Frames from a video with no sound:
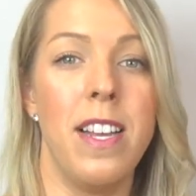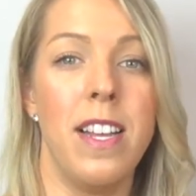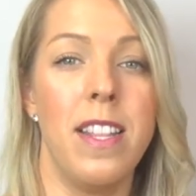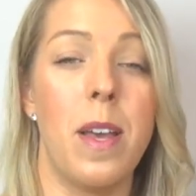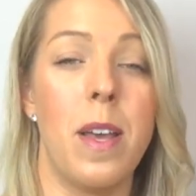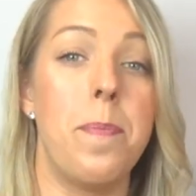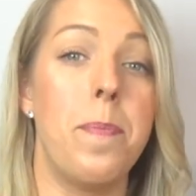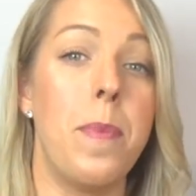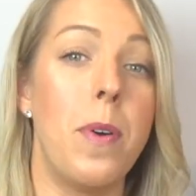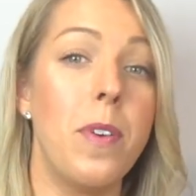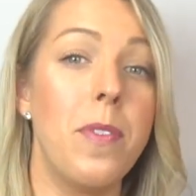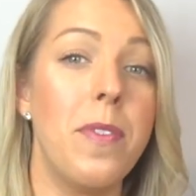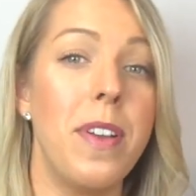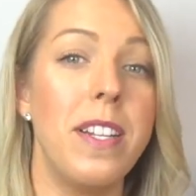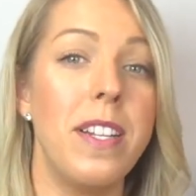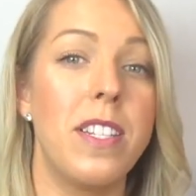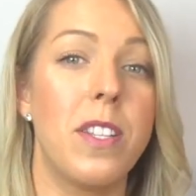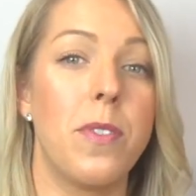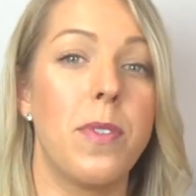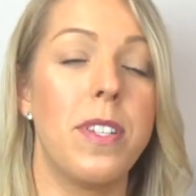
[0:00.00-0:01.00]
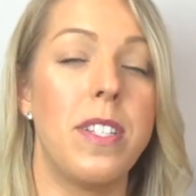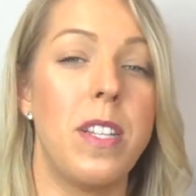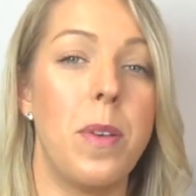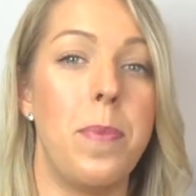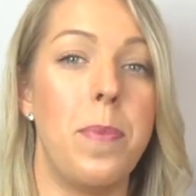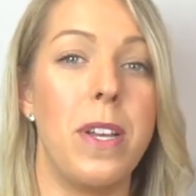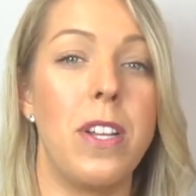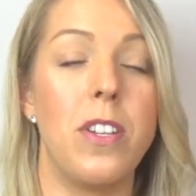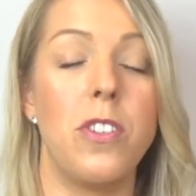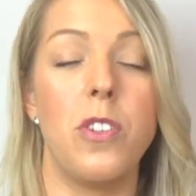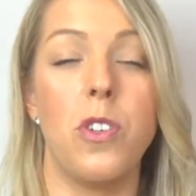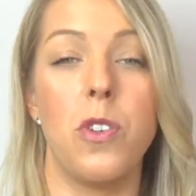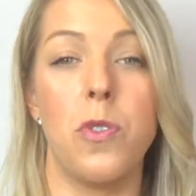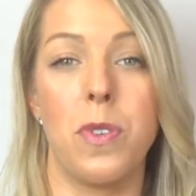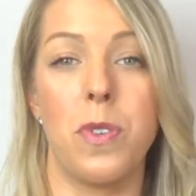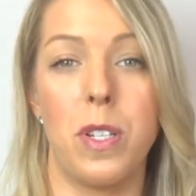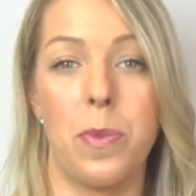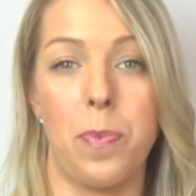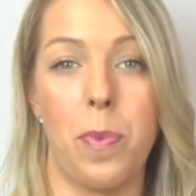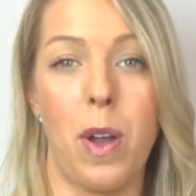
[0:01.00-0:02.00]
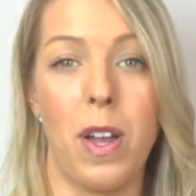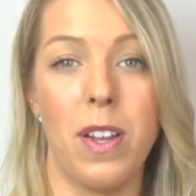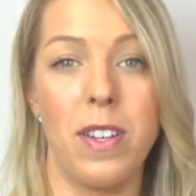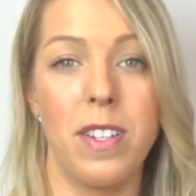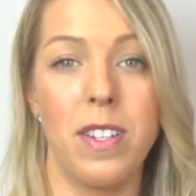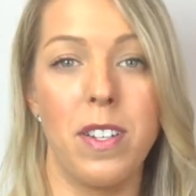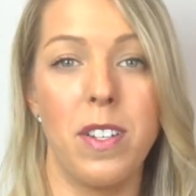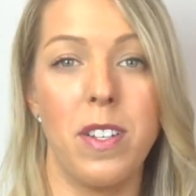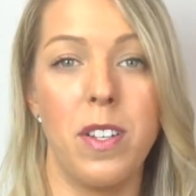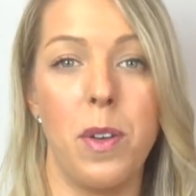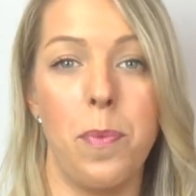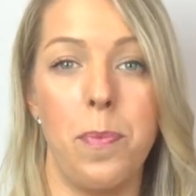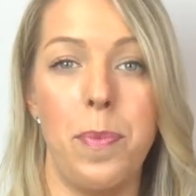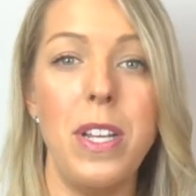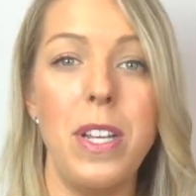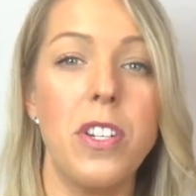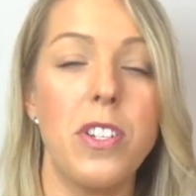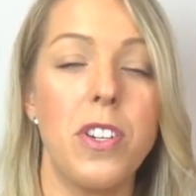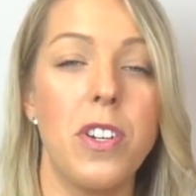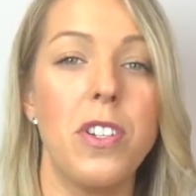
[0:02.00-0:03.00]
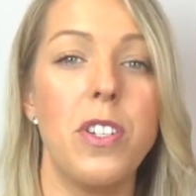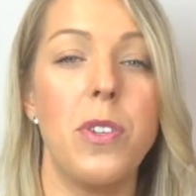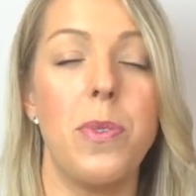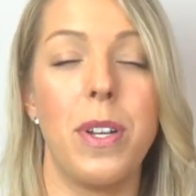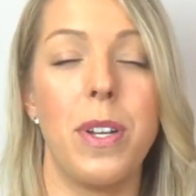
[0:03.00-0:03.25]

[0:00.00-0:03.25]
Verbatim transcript: that motivates the recipient to respond. Be sure to